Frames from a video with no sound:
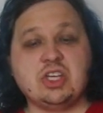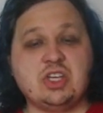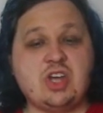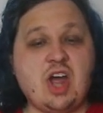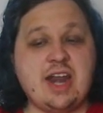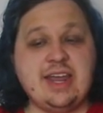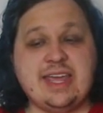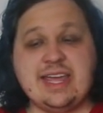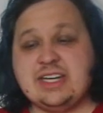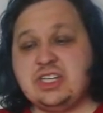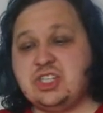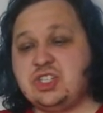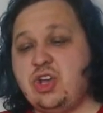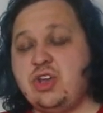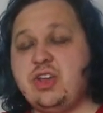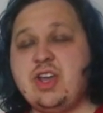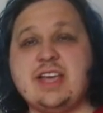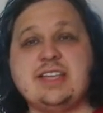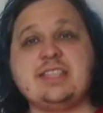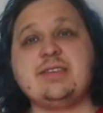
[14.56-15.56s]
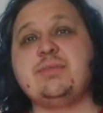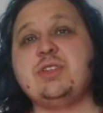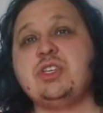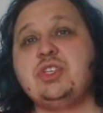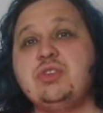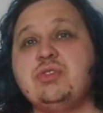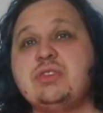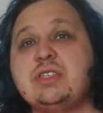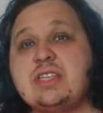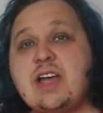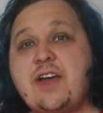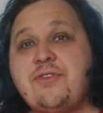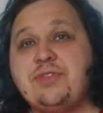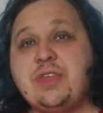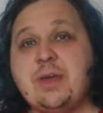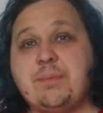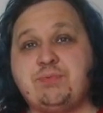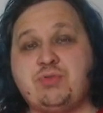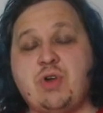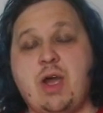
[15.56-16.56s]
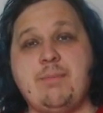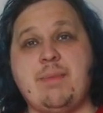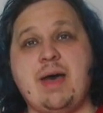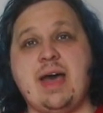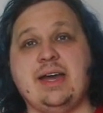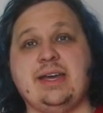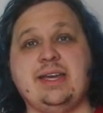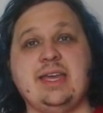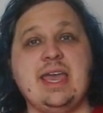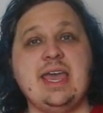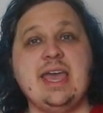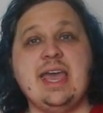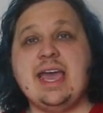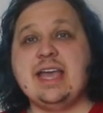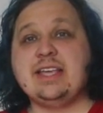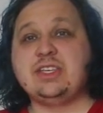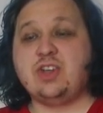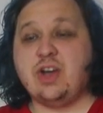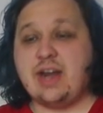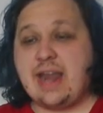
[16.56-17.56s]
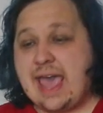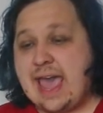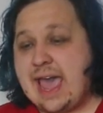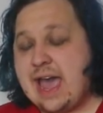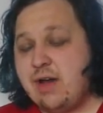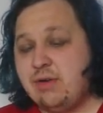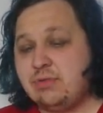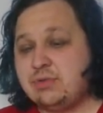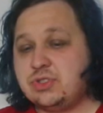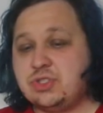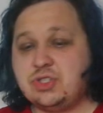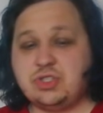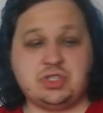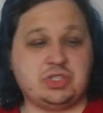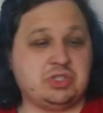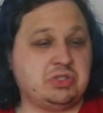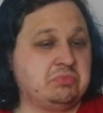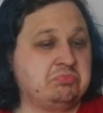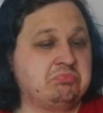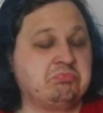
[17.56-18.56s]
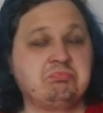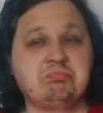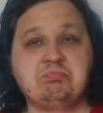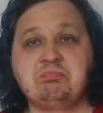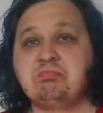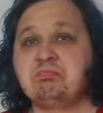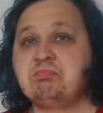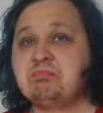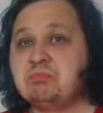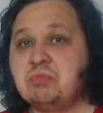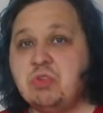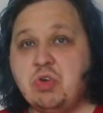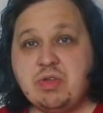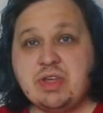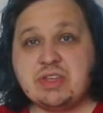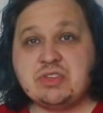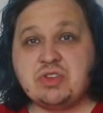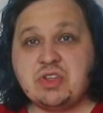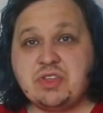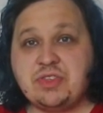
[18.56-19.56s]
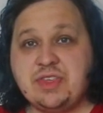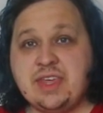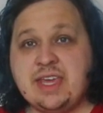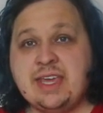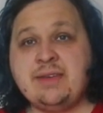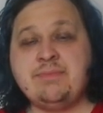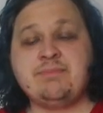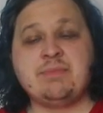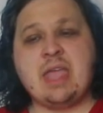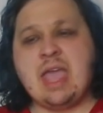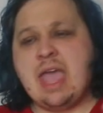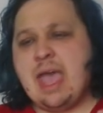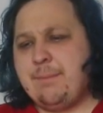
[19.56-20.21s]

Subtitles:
kind of get to show you guys some of the new stuff that Primark has got out, all that sort of thing.